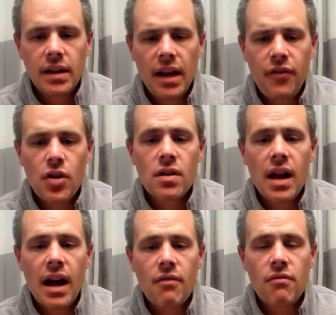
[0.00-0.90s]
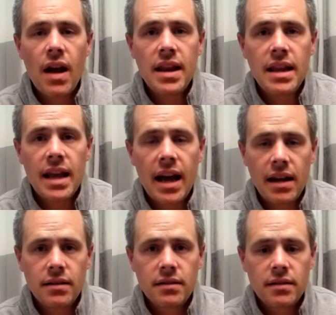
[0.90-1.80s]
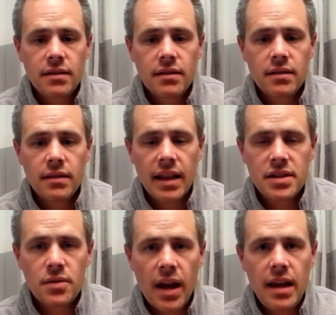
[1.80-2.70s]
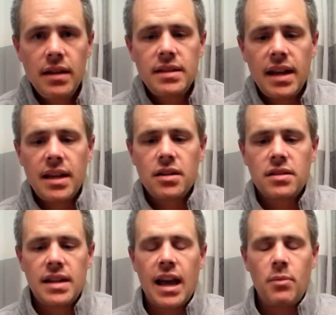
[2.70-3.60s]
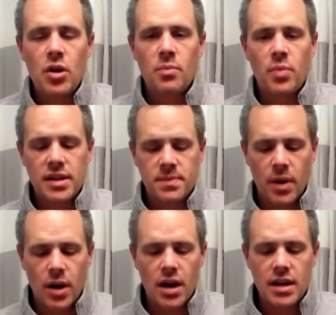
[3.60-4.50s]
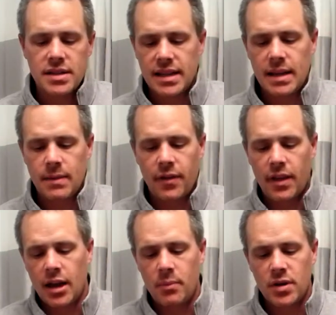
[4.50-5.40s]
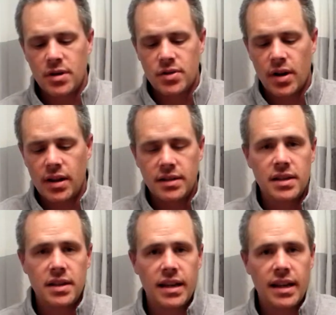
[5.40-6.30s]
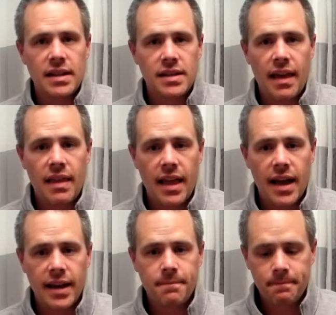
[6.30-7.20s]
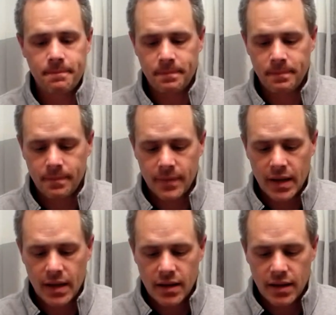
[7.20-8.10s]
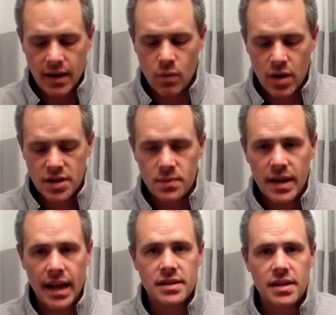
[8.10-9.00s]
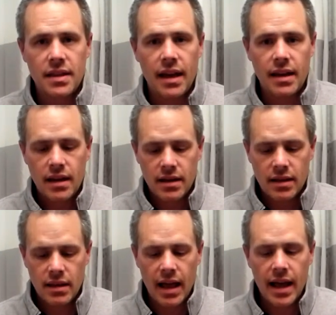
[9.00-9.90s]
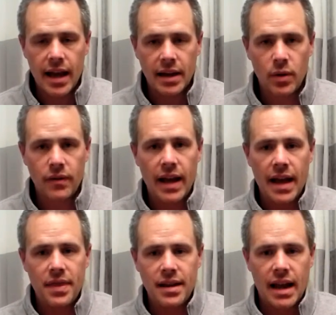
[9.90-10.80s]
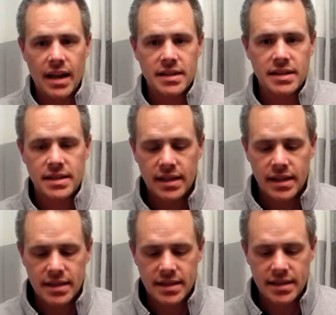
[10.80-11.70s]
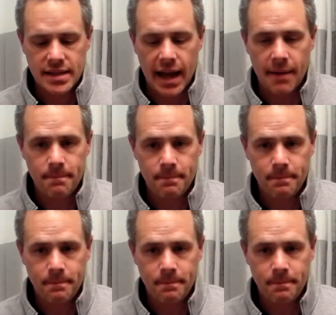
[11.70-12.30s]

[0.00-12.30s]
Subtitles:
If you're not ready yet, that's okay. Take your time. You can press pause and keep filling up your soil until you get to that line. Now, once we get to that line, we've got the next step.